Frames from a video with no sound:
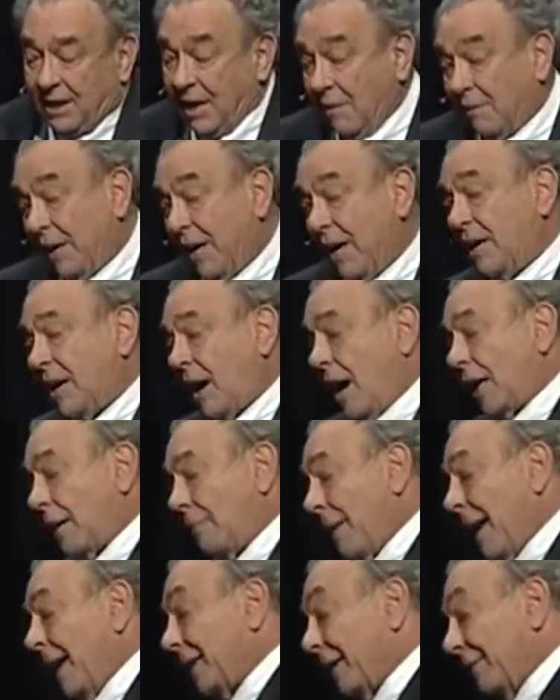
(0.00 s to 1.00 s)
Now, when he talked
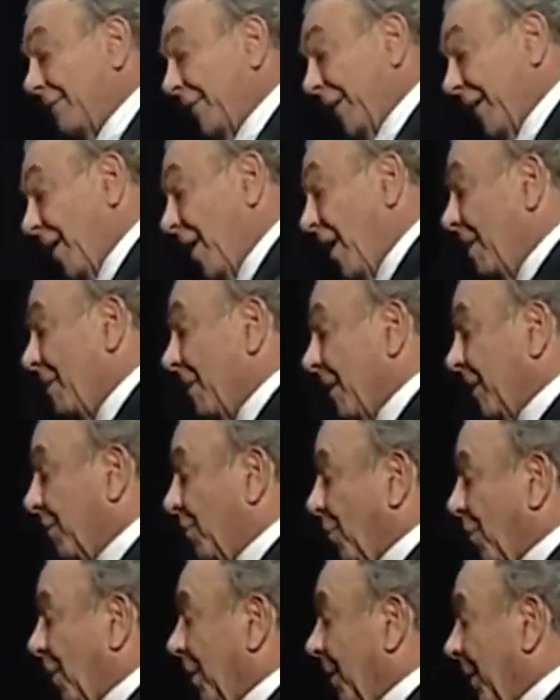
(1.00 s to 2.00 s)
about the
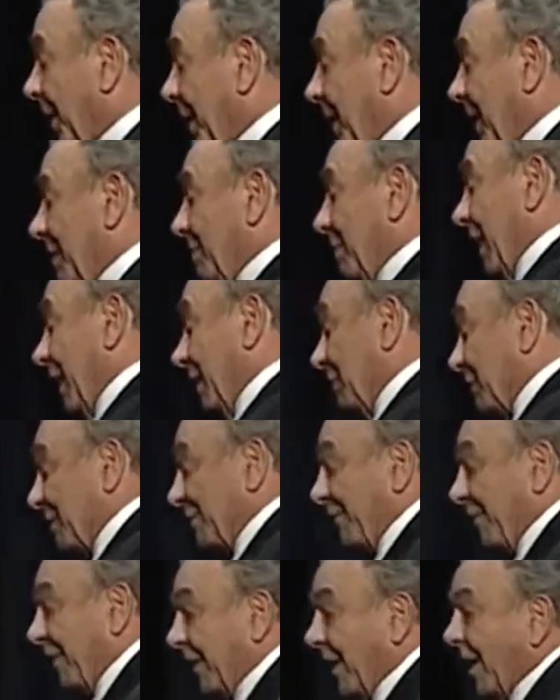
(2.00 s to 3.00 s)
phenomenal world, he didn't mean it
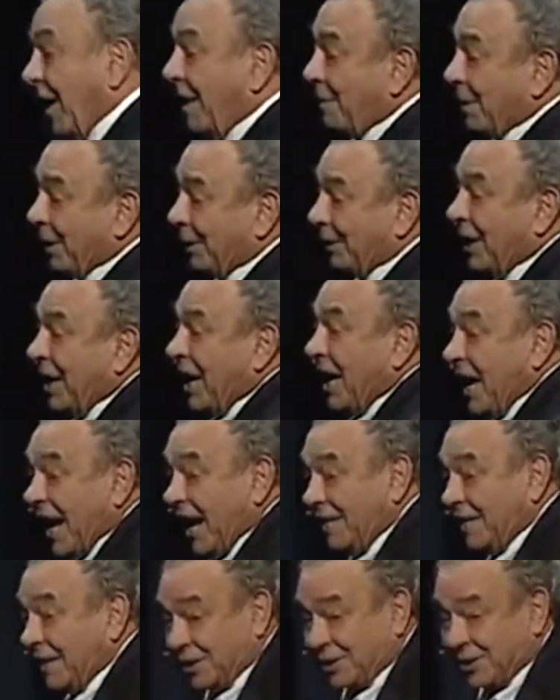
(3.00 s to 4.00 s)
was phenomenal
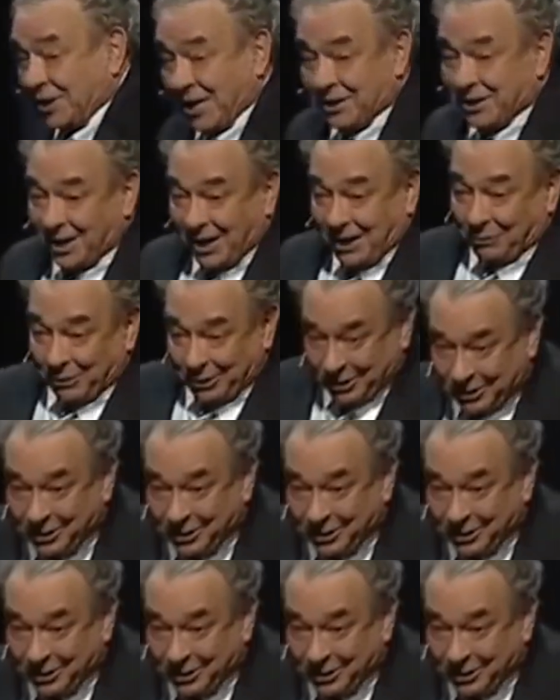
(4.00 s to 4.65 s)
in the sense that it